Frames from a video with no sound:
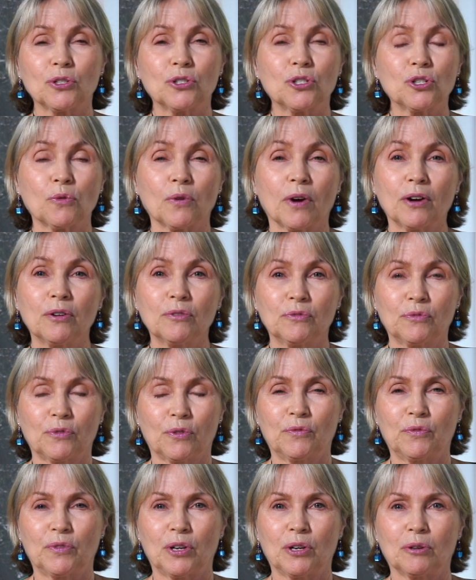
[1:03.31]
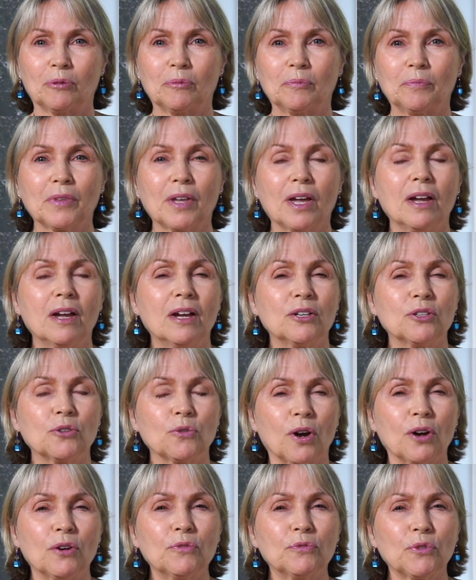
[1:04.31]
is your overview.
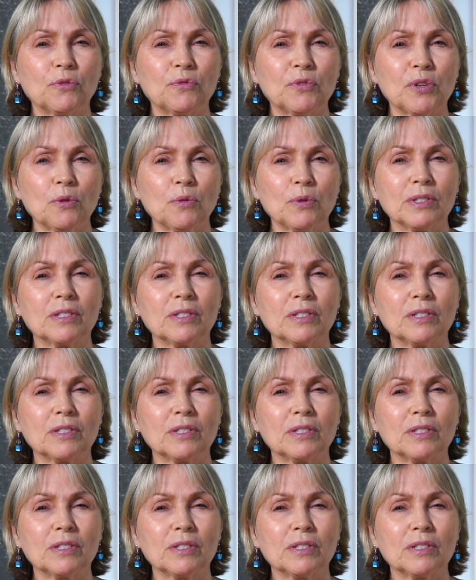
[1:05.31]
Your overview